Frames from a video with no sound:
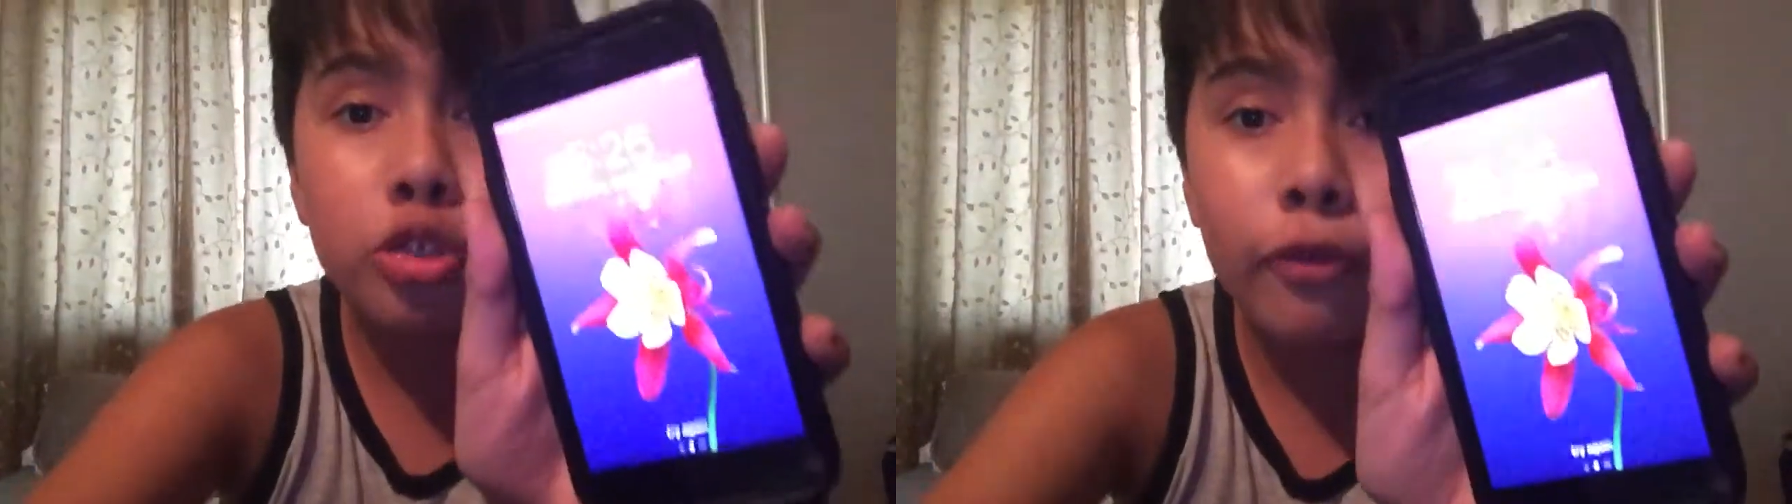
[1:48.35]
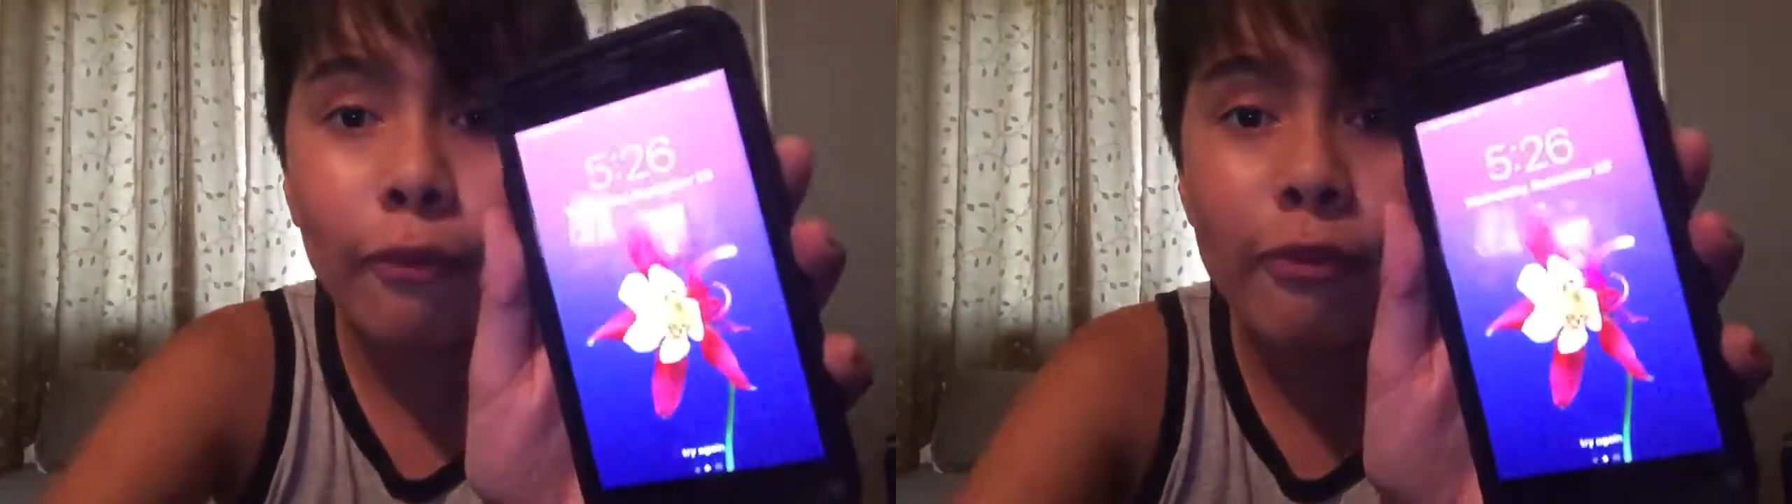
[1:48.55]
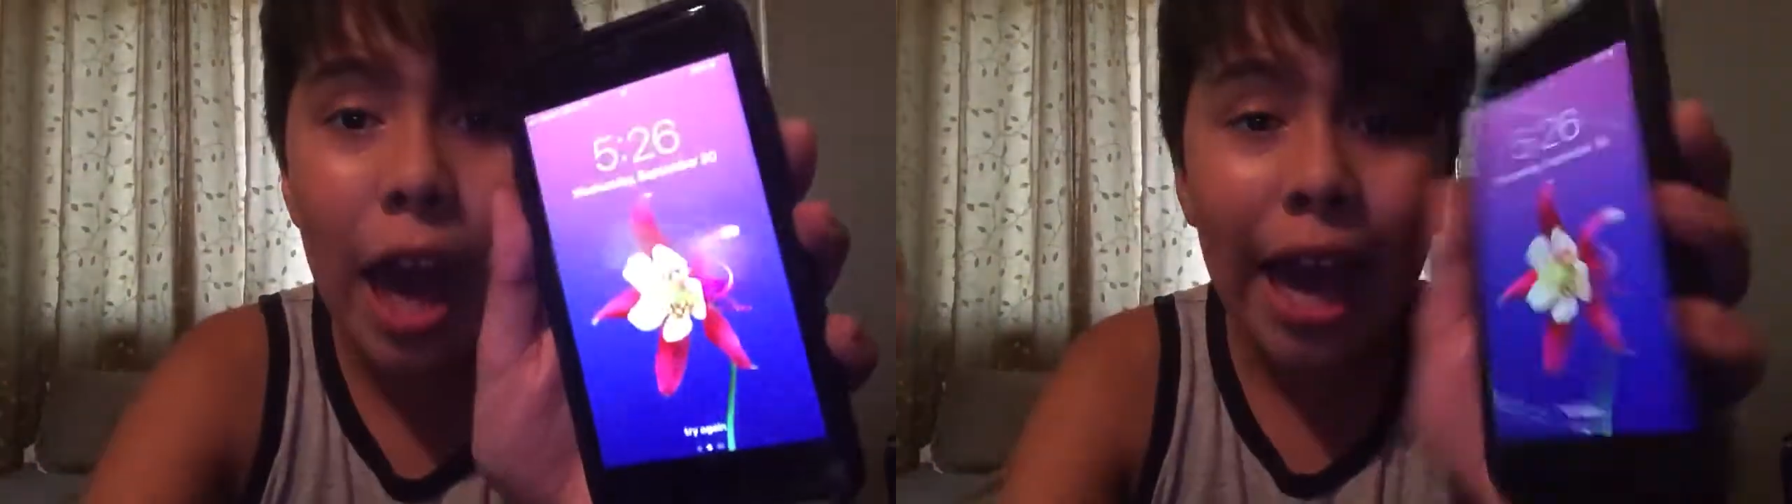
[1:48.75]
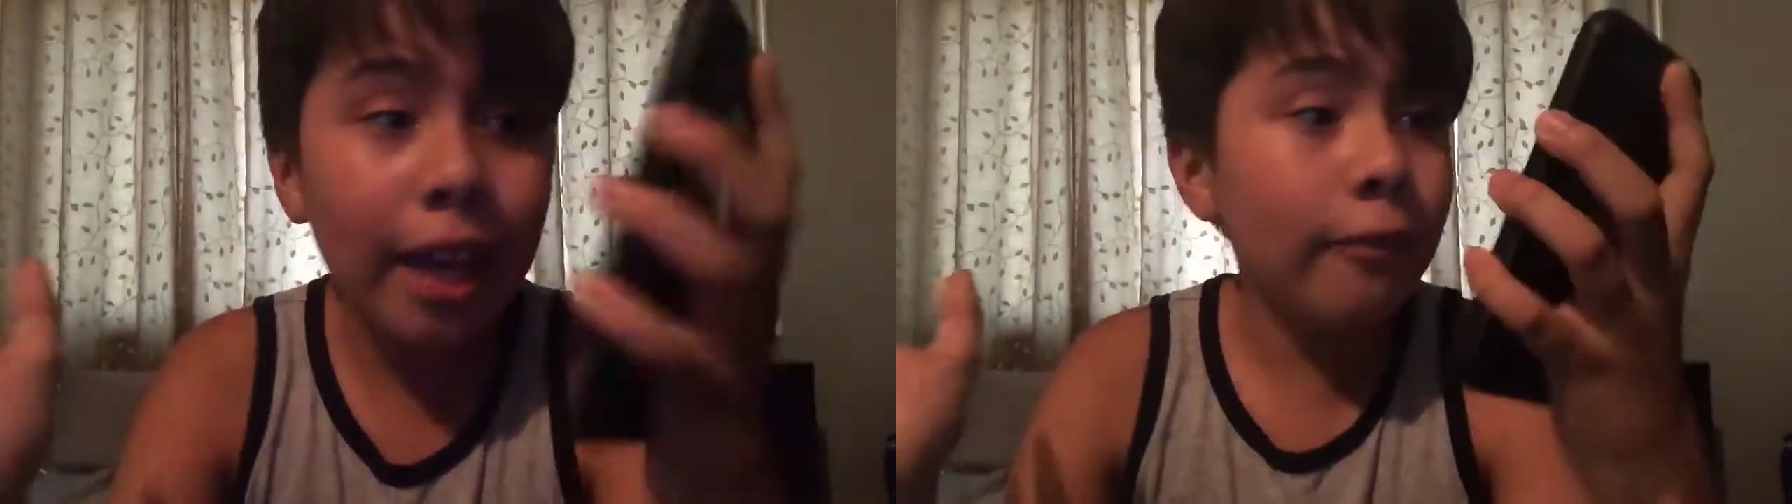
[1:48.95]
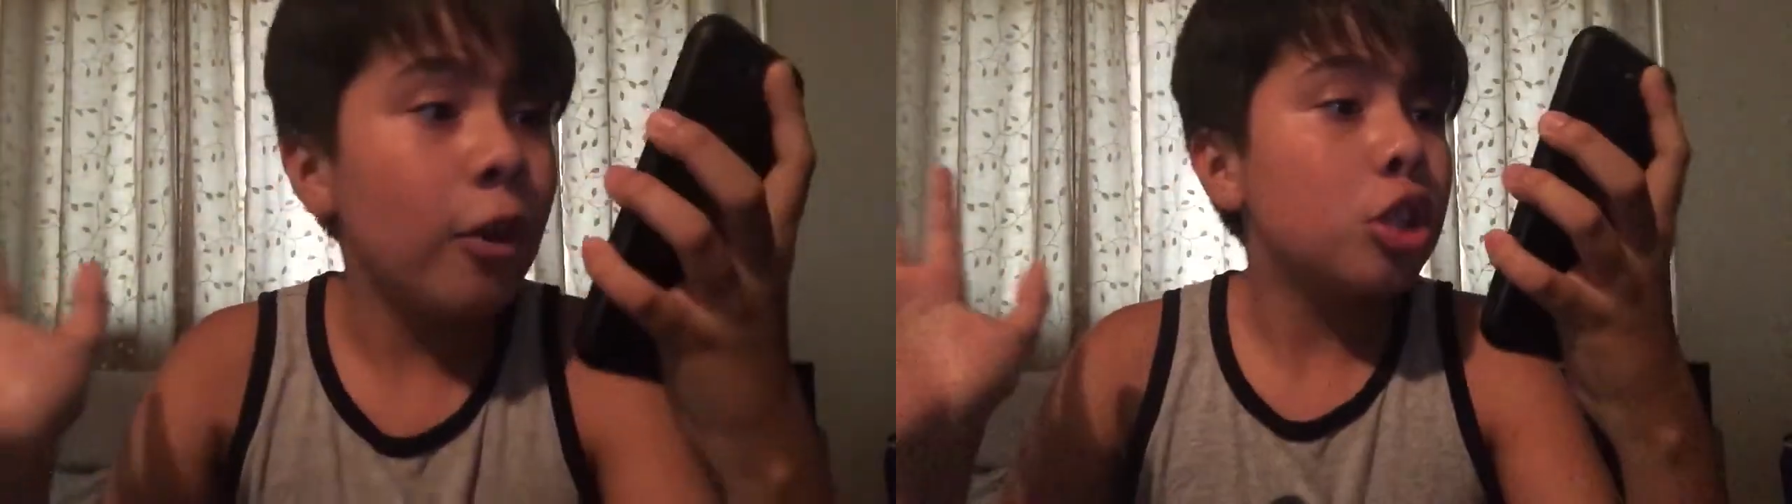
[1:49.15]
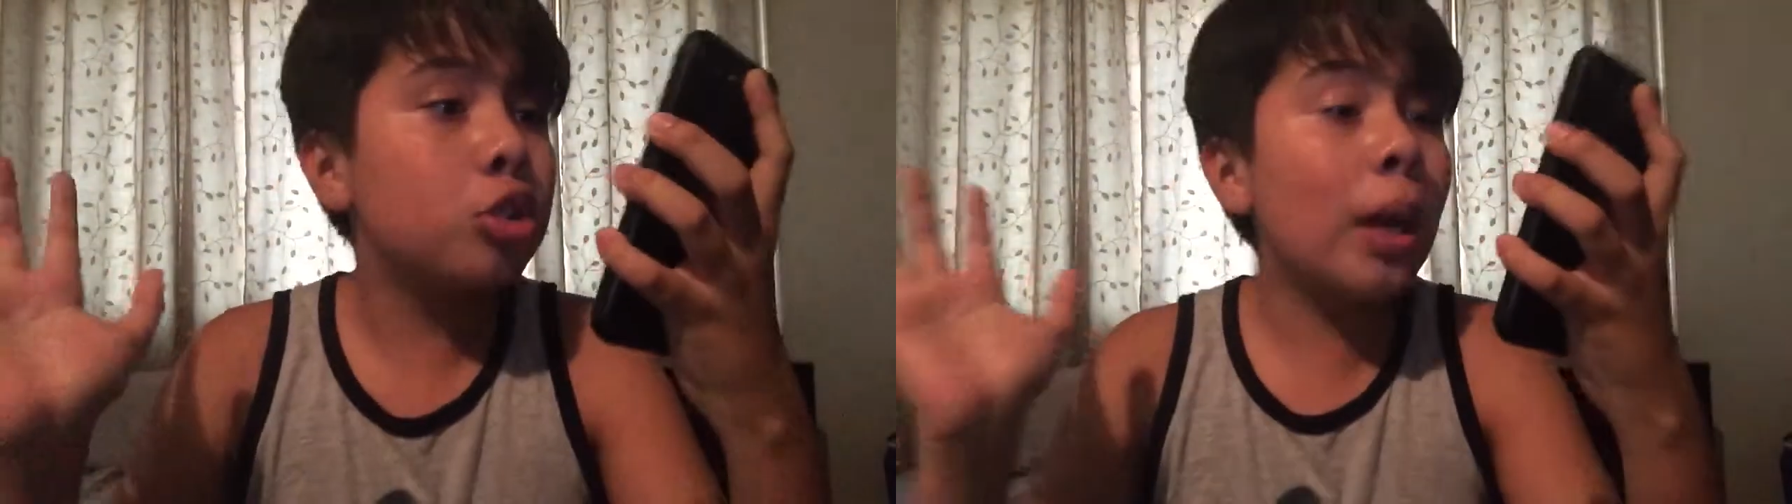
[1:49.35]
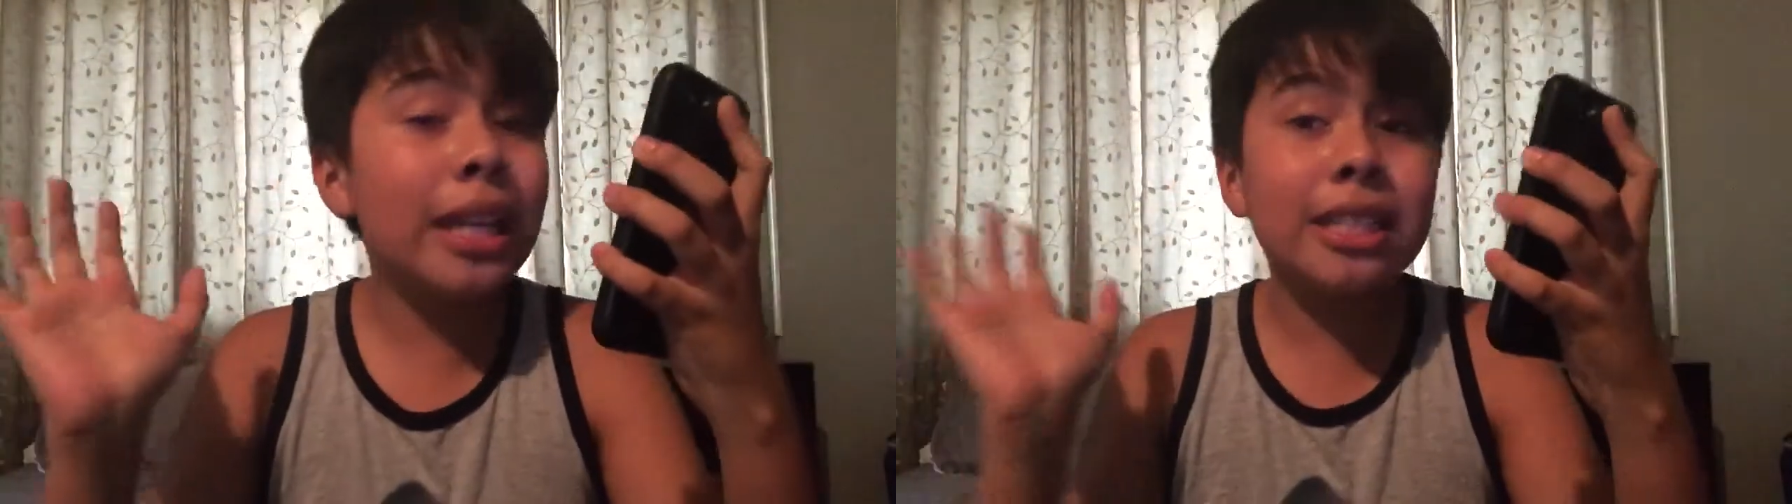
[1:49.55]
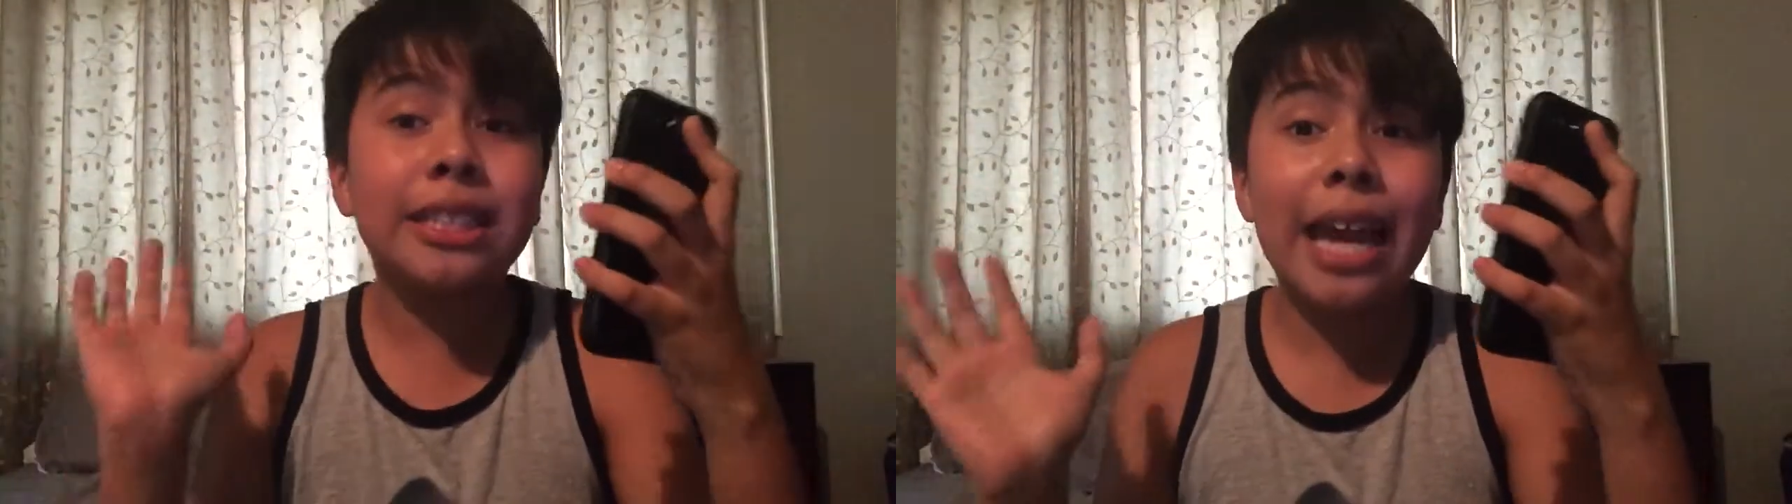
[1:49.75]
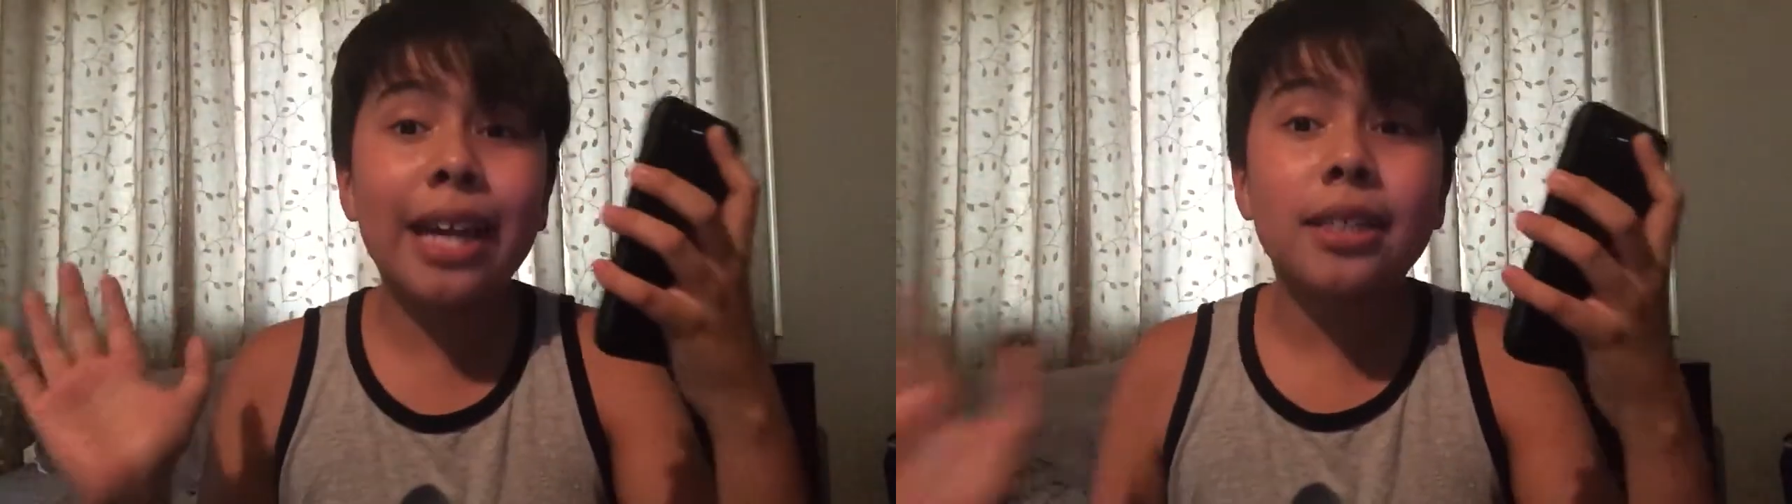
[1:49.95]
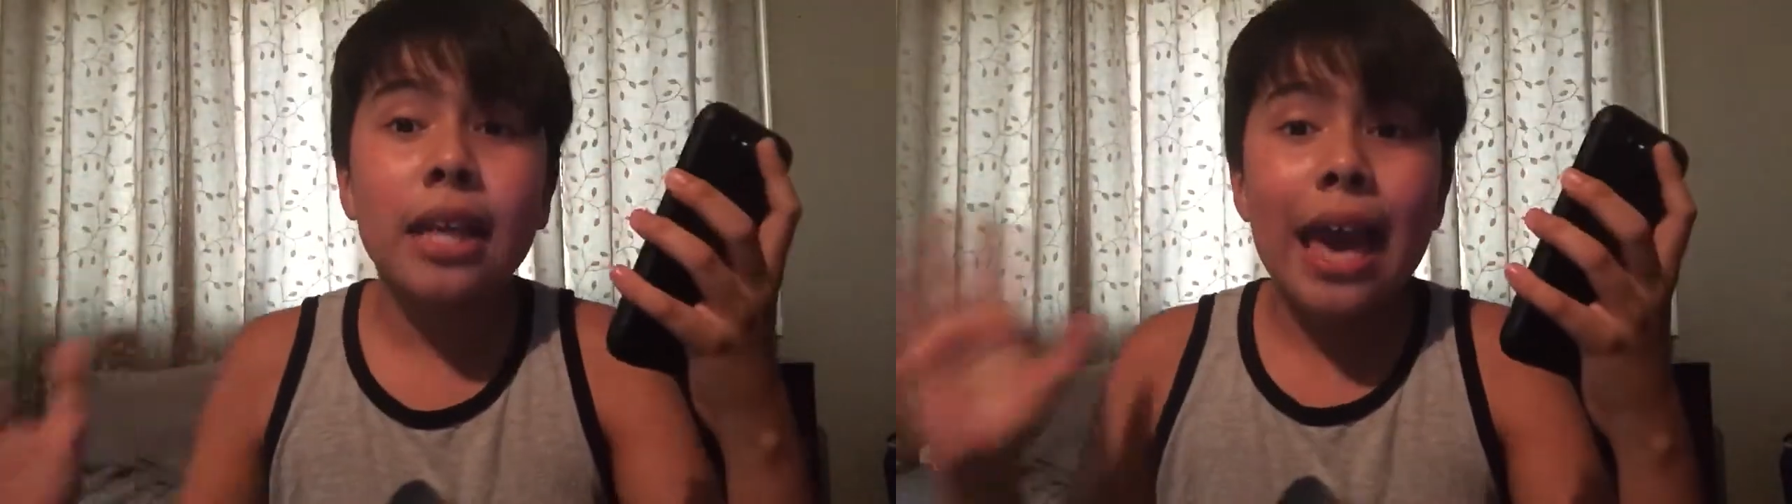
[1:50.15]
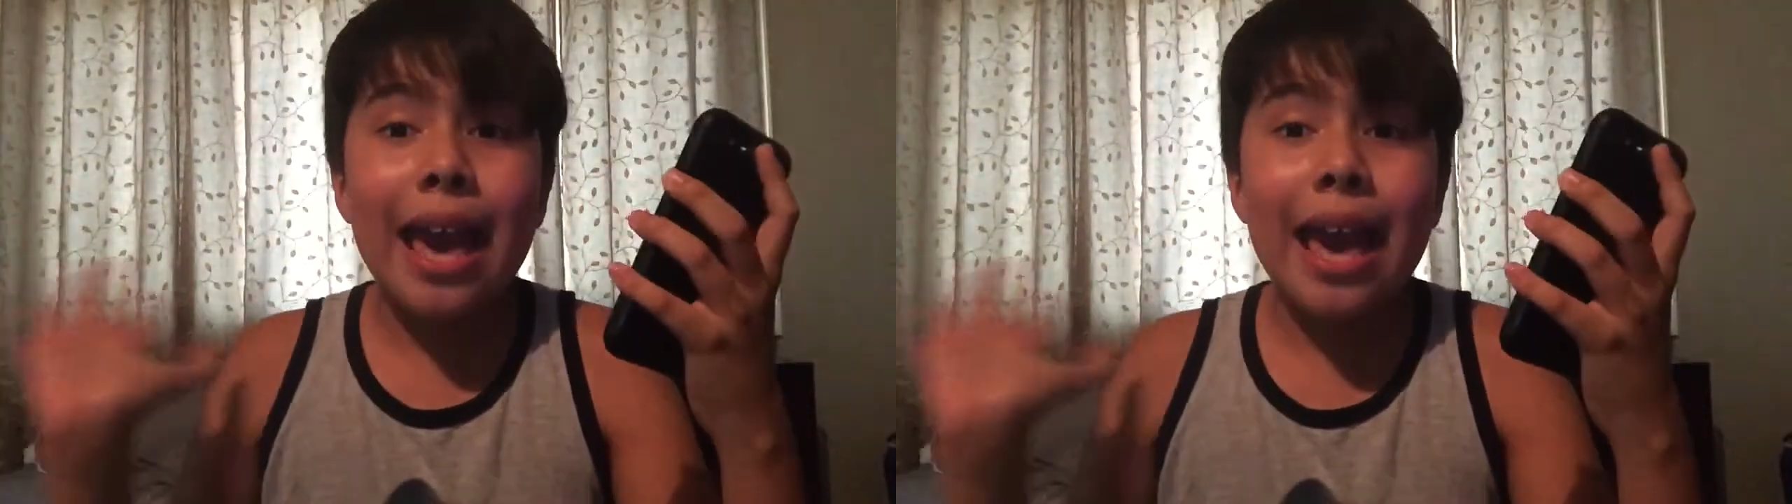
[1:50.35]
5:26